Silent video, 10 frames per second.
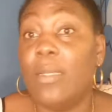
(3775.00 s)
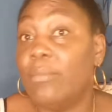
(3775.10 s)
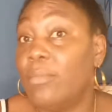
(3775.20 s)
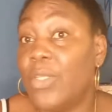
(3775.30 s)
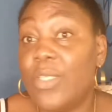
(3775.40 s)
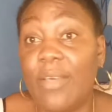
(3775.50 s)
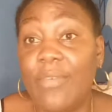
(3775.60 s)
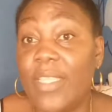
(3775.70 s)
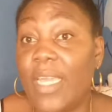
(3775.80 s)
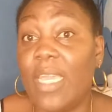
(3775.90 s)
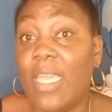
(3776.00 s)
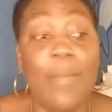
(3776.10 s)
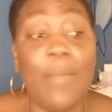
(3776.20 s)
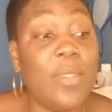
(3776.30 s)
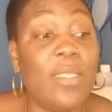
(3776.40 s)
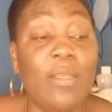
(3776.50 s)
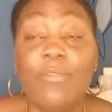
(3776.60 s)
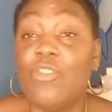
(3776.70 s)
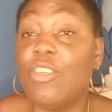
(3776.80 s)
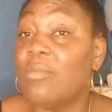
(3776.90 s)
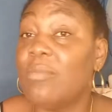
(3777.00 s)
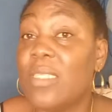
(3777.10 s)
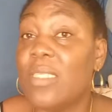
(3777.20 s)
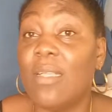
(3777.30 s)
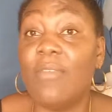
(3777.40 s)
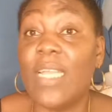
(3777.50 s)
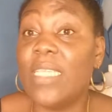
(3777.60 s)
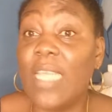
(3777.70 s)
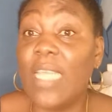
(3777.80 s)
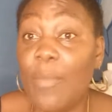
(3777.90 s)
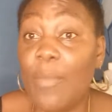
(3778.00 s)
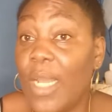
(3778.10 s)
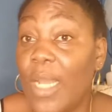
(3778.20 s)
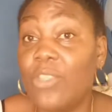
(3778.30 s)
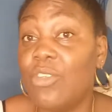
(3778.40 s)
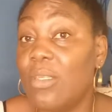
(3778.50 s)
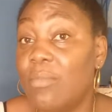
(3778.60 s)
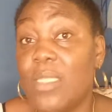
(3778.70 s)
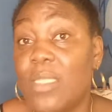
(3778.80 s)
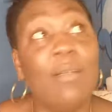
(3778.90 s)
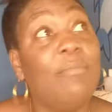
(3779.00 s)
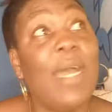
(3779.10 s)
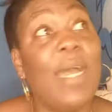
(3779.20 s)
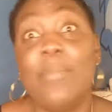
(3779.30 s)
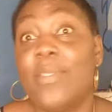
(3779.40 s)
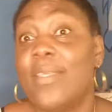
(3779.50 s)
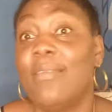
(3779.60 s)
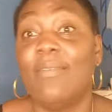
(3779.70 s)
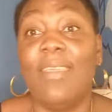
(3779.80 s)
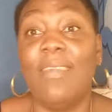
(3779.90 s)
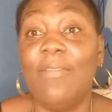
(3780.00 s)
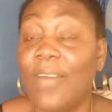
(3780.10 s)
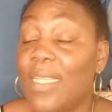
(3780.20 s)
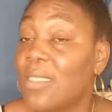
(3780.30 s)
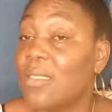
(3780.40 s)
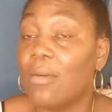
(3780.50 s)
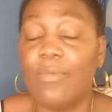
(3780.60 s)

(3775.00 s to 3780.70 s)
just have to take care of myself, treat myself. Anytime I want treat myself, buy myself gift and stuff,